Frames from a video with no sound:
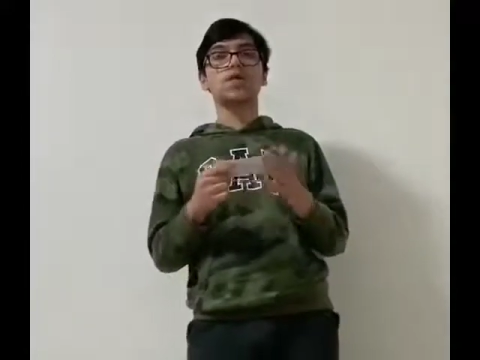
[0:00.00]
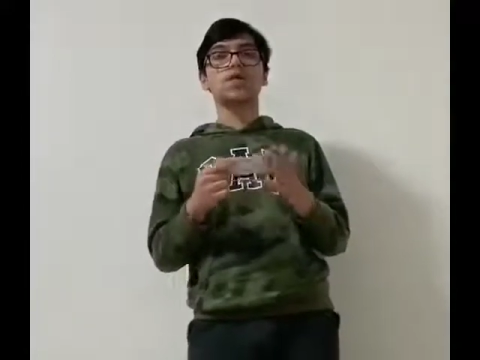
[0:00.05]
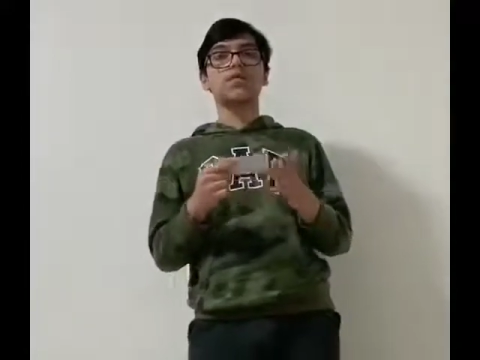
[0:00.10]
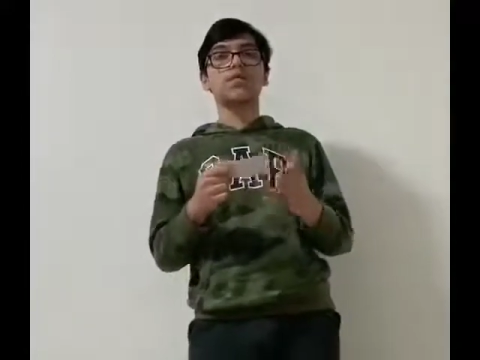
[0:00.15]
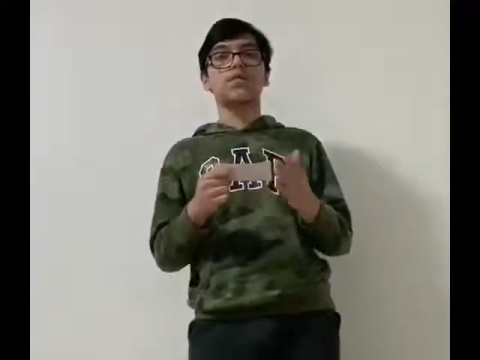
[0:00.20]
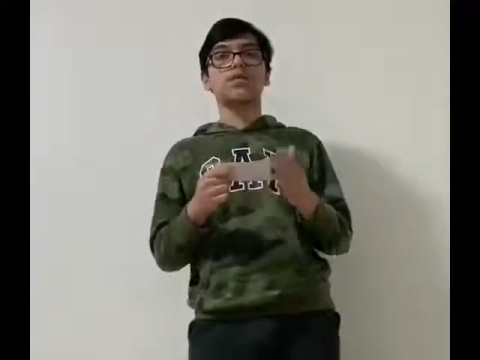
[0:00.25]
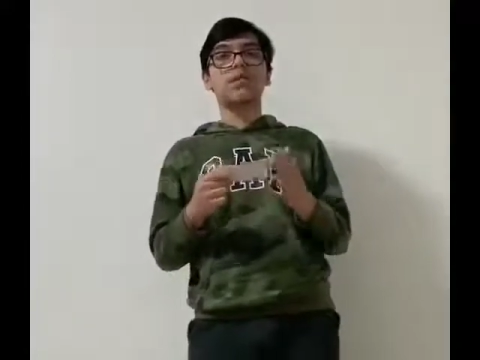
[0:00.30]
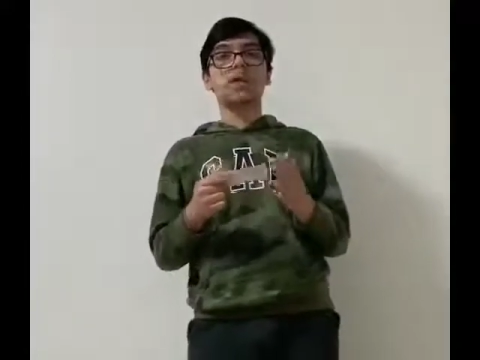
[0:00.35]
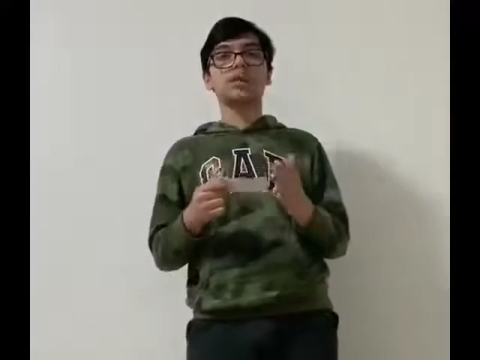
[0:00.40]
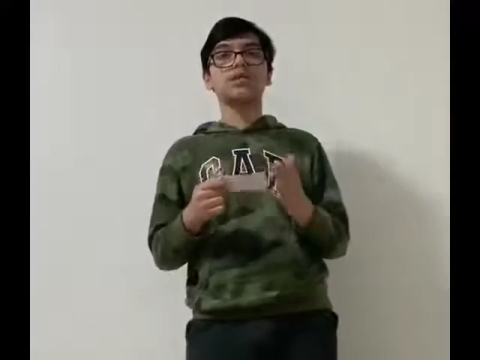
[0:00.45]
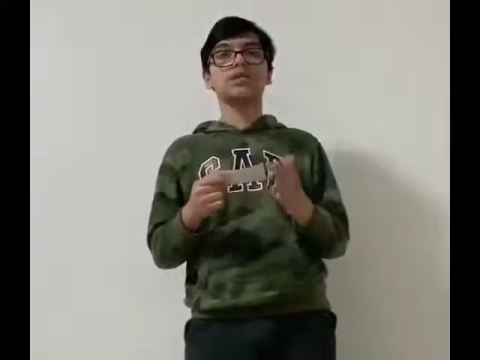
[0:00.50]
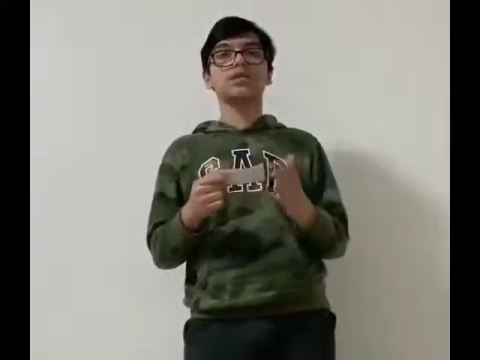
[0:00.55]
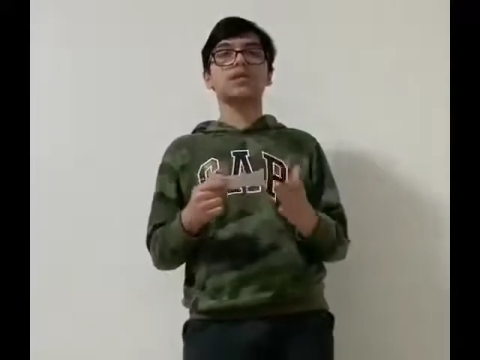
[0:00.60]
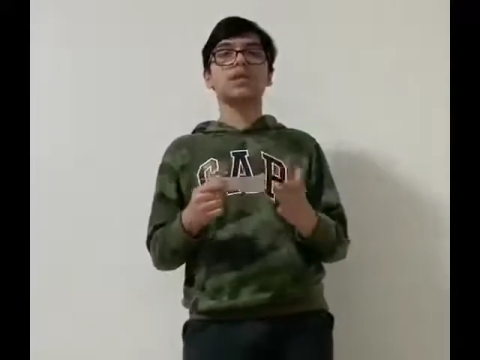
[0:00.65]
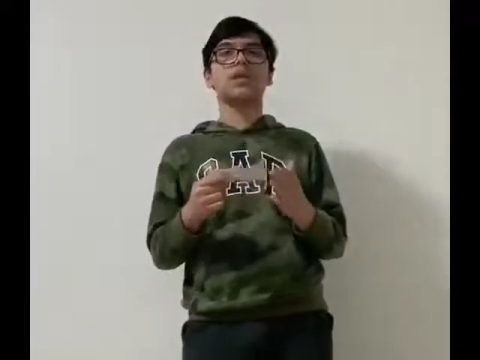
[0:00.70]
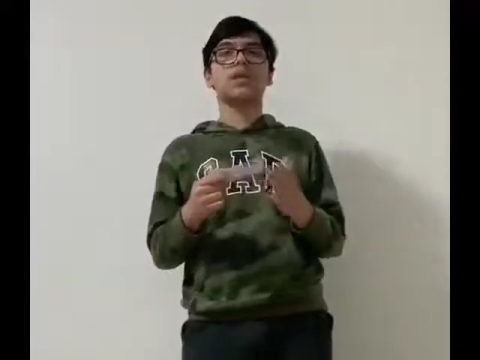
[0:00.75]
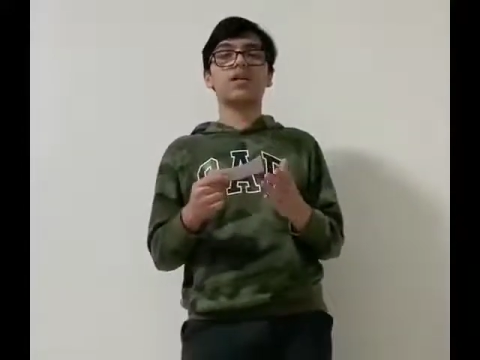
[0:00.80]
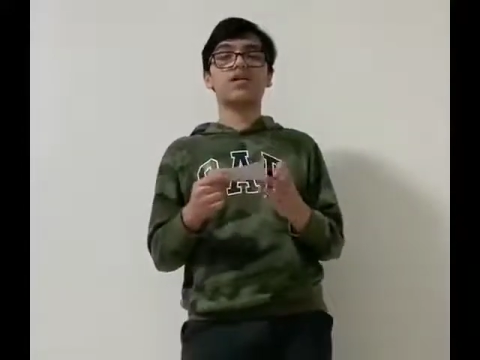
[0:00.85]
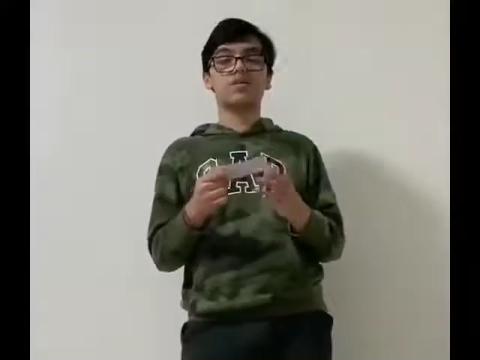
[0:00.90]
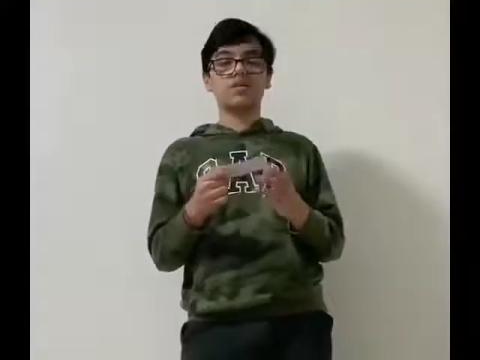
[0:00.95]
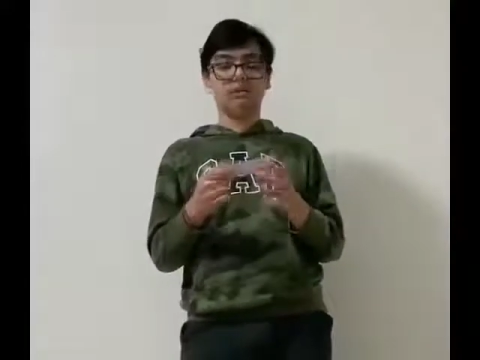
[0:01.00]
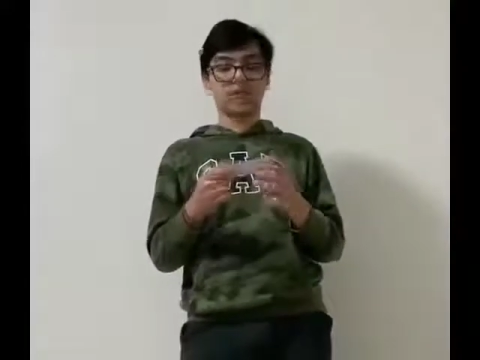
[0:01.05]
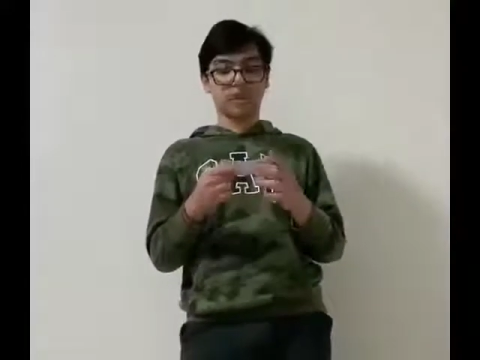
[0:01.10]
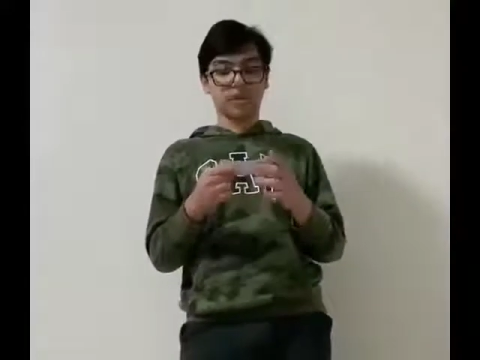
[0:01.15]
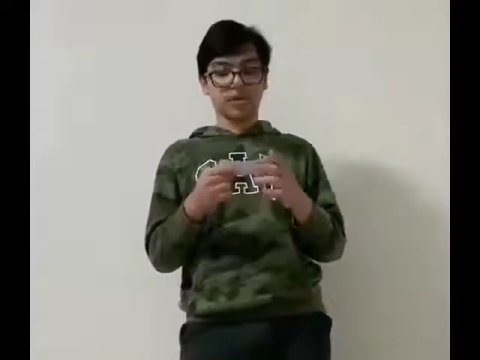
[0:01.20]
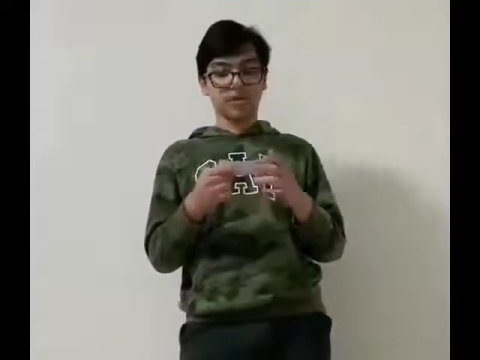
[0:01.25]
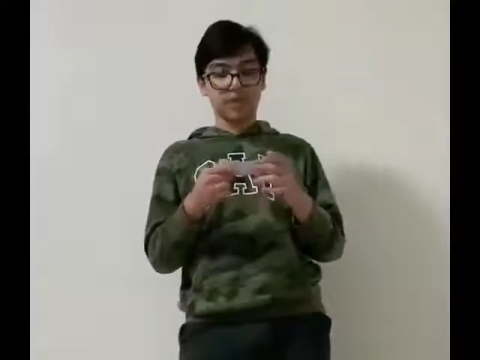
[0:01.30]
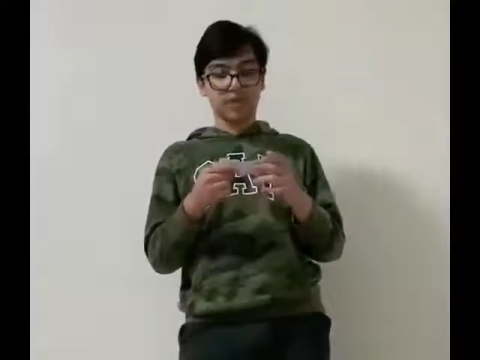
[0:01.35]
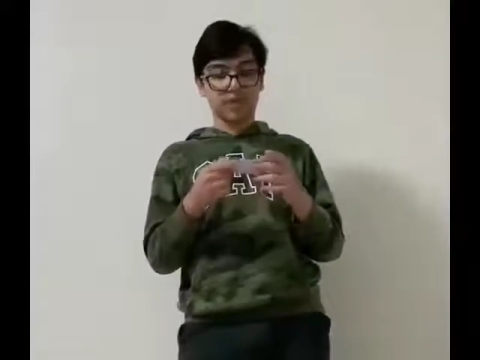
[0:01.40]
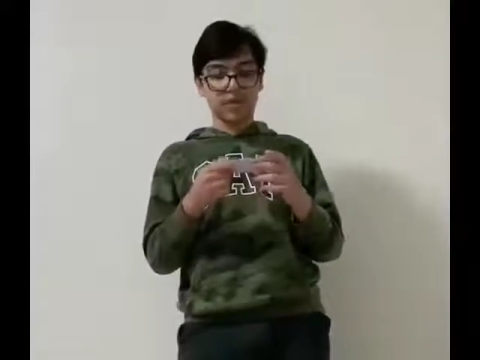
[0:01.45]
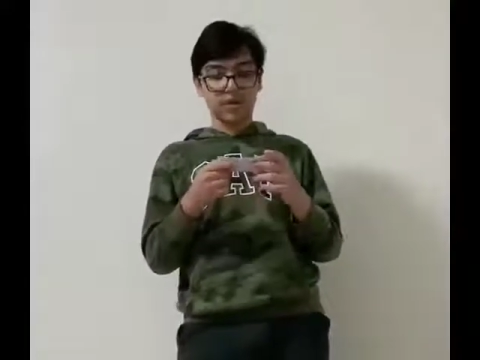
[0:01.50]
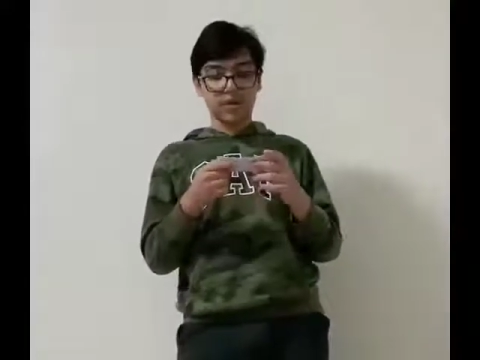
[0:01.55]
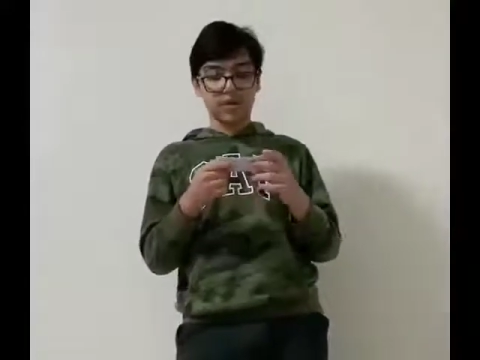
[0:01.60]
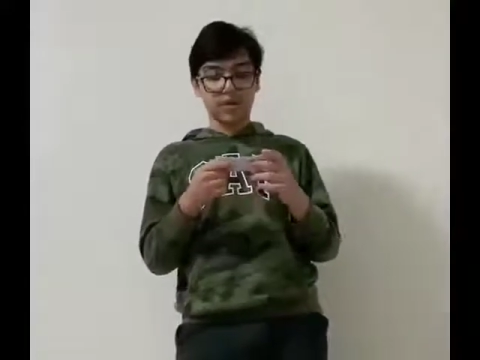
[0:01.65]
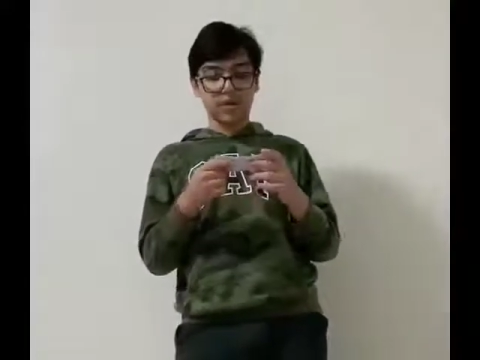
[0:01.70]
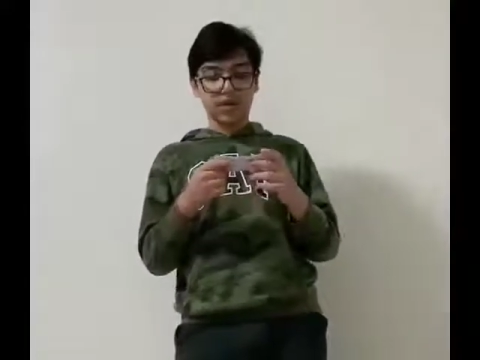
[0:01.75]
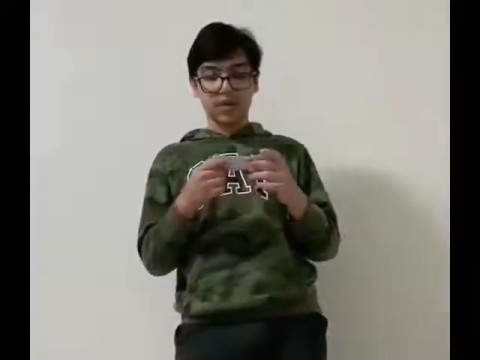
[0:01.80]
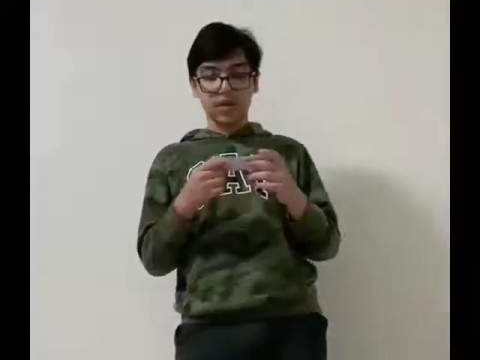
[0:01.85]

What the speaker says: friends and loved ones.